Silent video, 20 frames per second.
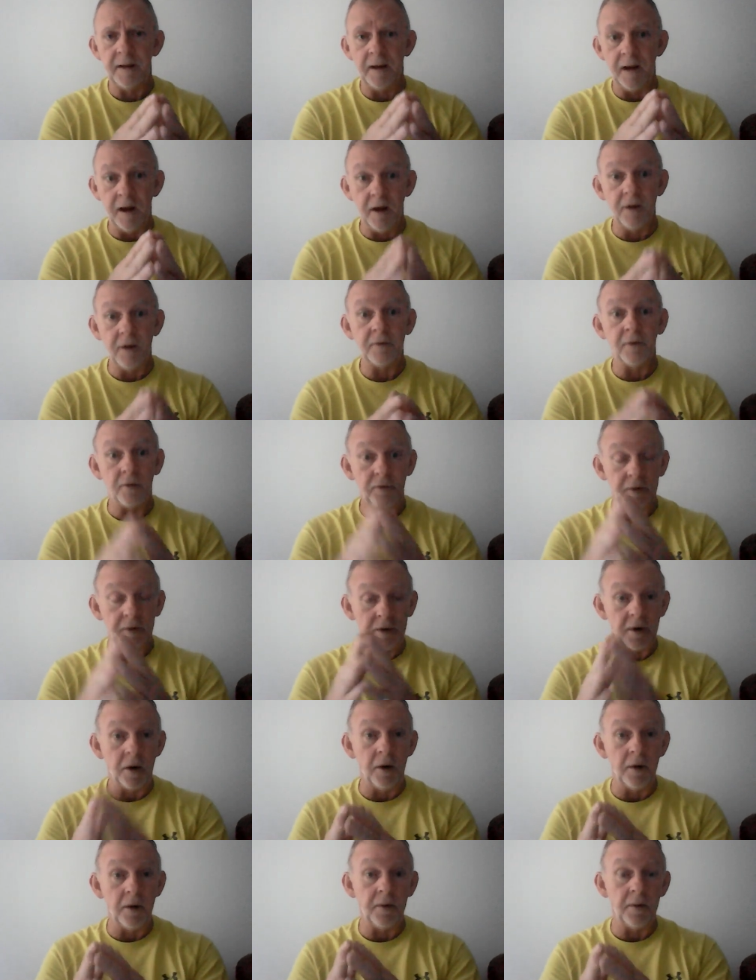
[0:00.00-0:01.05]
uncle, the
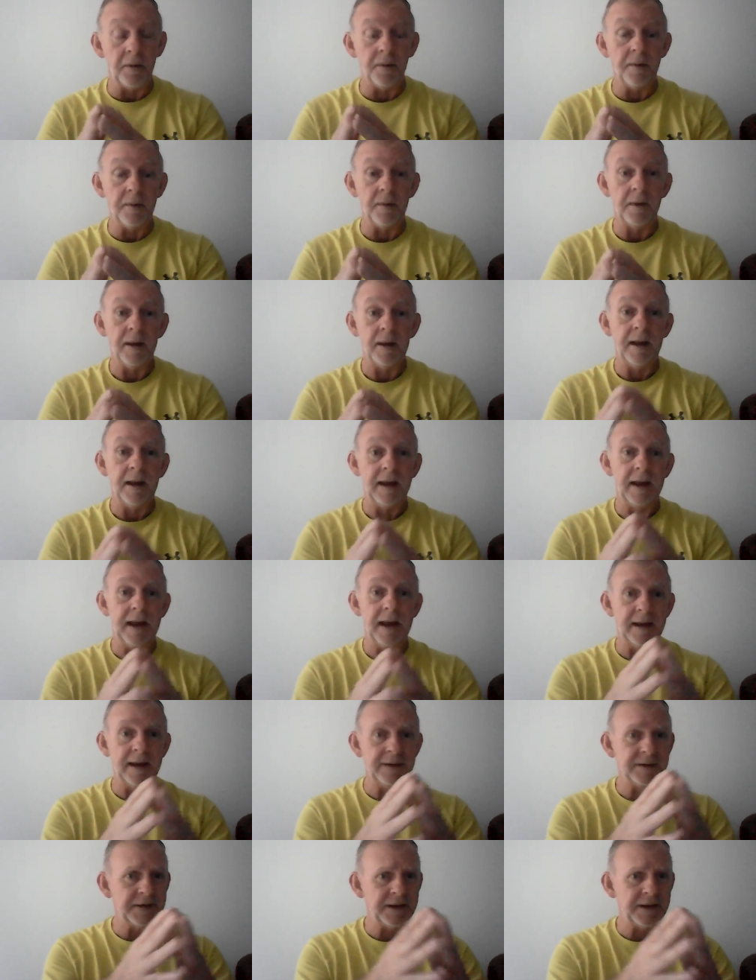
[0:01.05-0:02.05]
colonel, at